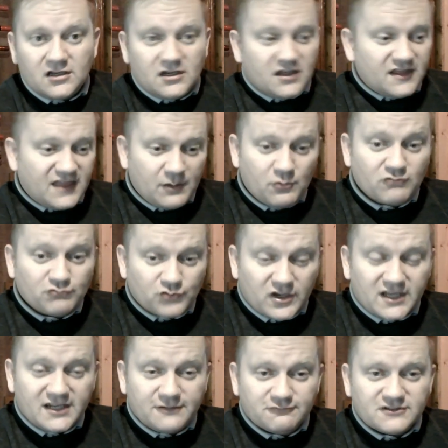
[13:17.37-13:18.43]
They were
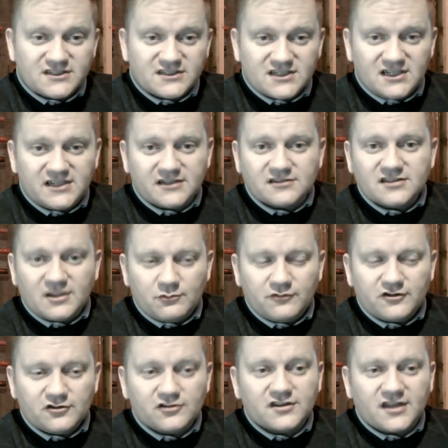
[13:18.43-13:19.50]
really resilient. They were good.